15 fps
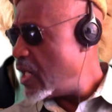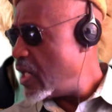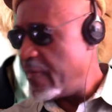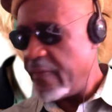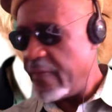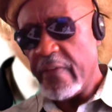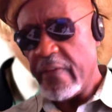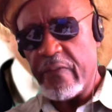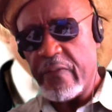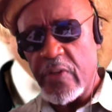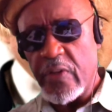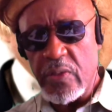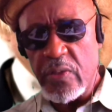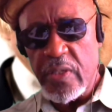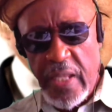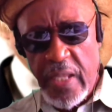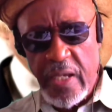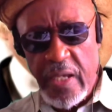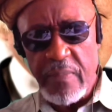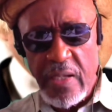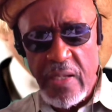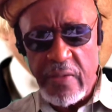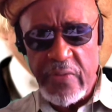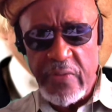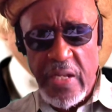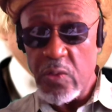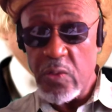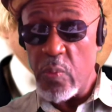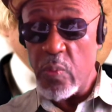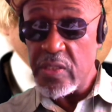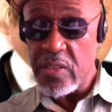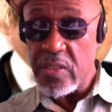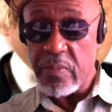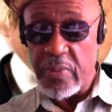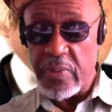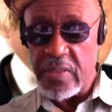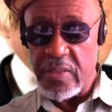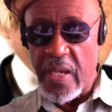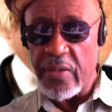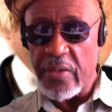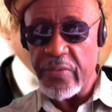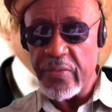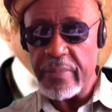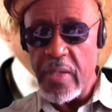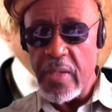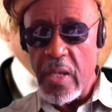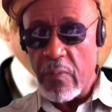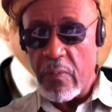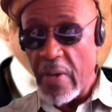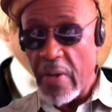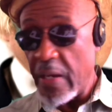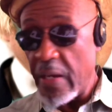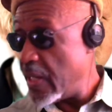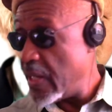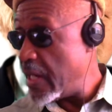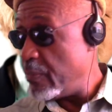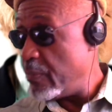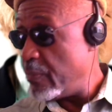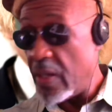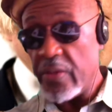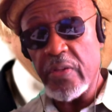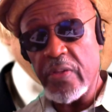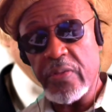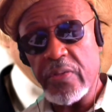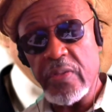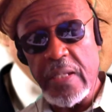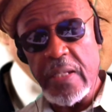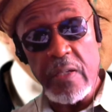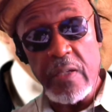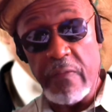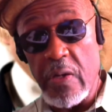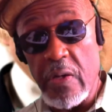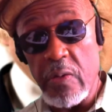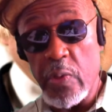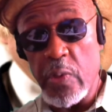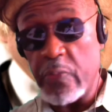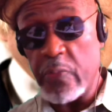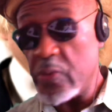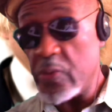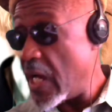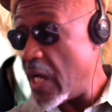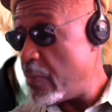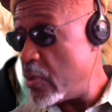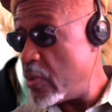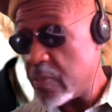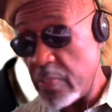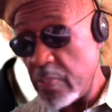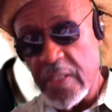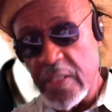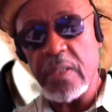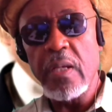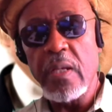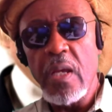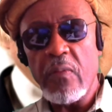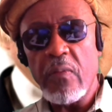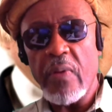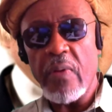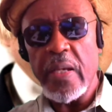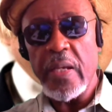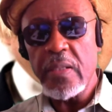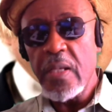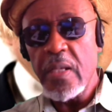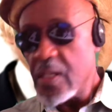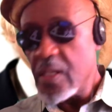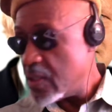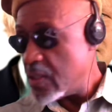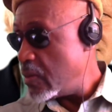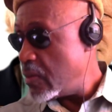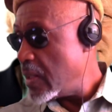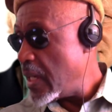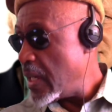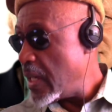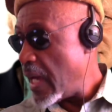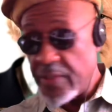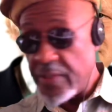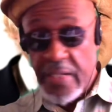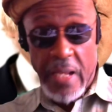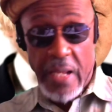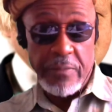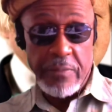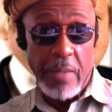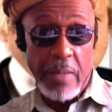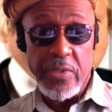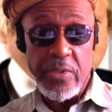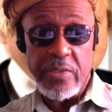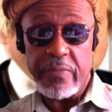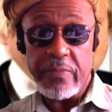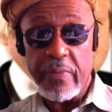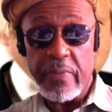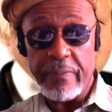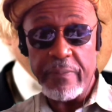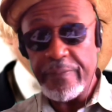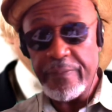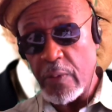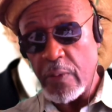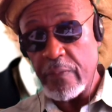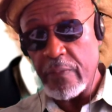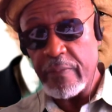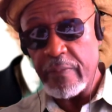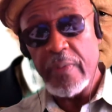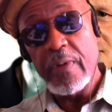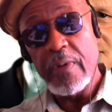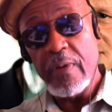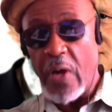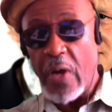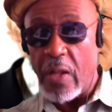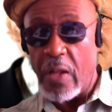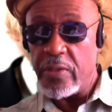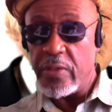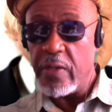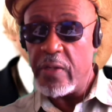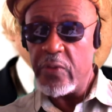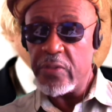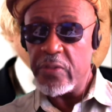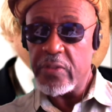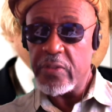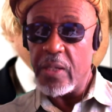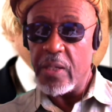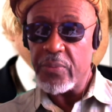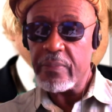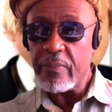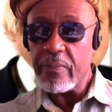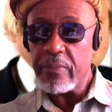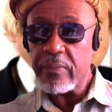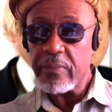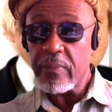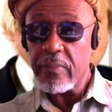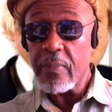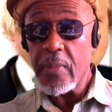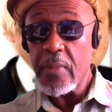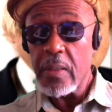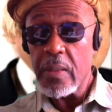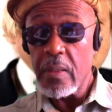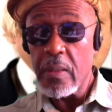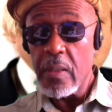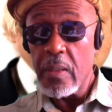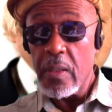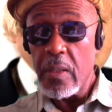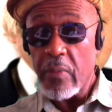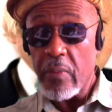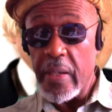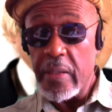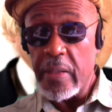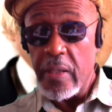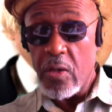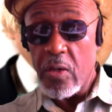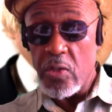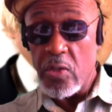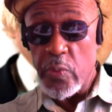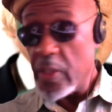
for you to think about it. If any questions, please ask. Right? We had a brother and sister. They did a very beautiful job of explaining it. Right? So I think I'm just, following their footsteps. Right? Because we